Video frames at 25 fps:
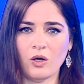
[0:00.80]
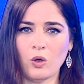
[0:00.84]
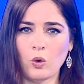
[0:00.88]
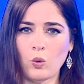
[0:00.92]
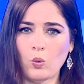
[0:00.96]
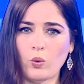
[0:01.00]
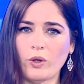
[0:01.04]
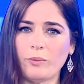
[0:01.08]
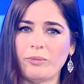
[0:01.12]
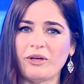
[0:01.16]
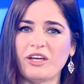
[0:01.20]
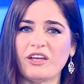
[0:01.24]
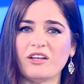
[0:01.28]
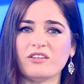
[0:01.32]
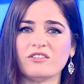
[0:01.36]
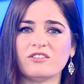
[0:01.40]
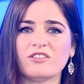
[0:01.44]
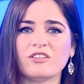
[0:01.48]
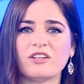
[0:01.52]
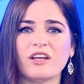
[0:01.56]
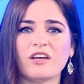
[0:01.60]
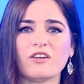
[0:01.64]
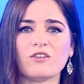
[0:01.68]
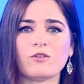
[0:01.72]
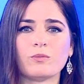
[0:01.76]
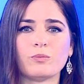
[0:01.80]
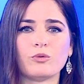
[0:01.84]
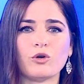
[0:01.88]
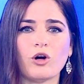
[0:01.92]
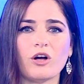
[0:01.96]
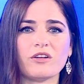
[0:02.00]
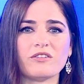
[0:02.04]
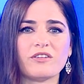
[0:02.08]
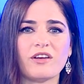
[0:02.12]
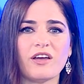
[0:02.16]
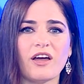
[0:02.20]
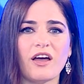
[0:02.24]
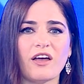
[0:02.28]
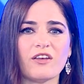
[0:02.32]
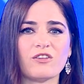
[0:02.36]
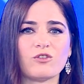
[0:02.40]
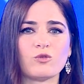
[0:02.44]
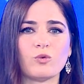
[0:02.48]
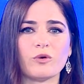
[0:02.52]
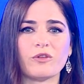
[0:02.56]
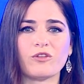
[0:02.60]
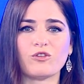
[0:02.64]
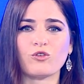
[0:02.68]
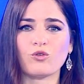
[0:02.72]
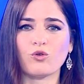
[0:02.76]
We begin today's broadcast
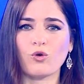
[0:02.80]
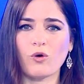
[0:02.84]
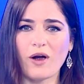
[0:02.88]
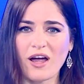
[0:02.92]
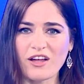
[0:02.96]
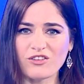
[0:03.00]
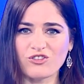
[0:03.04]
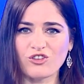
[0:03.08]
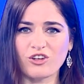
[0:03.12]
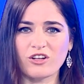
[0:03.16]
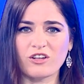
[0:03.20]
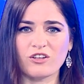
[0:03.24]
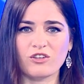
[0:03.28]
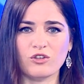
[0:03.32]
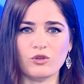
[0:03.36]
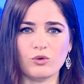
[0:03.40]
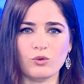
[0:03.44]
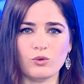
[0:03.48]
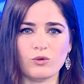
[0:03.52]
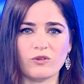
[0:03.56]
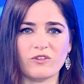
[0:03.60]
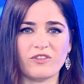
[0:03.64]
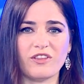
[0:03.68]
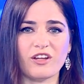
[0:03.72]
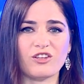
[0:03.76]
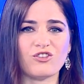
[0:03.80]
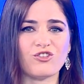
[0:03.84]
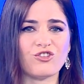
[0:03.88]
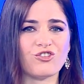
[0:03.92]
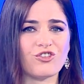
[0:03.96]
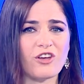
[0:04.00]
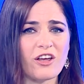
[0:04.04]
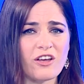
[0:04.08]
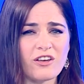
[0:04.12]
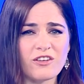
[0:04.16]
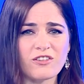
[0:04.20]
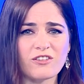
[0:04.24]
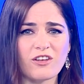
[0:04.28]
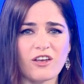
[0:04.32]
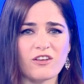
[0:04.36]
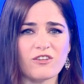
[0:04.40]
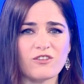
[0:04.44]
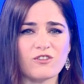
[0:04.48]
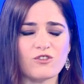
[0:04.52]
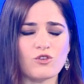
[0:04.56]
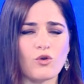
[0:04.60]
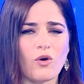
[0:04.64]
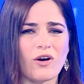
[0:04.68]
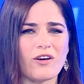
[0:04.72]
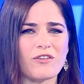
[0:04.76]
with tragic news that shakes us
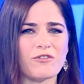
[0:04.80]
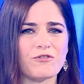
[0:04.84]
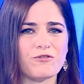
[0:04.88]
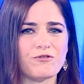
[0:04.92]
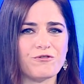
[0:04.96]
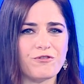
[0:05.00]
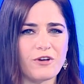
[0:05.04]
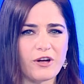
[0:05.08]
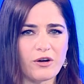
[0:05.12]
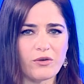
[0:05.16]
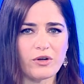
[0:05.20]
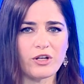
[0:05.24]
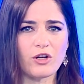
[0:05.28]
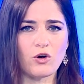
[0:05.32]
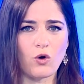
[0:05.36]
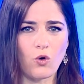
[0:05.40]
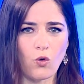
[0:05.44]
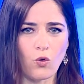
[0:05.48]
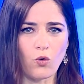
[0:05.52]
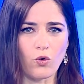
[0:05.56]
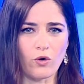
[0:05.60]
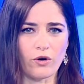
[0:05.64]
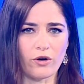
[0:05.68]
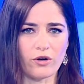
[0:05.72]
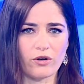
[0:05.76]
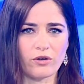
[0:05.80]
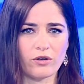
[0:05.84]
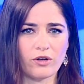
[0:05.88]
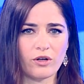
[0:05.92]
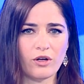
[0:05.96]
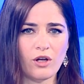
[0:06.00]
to our very core.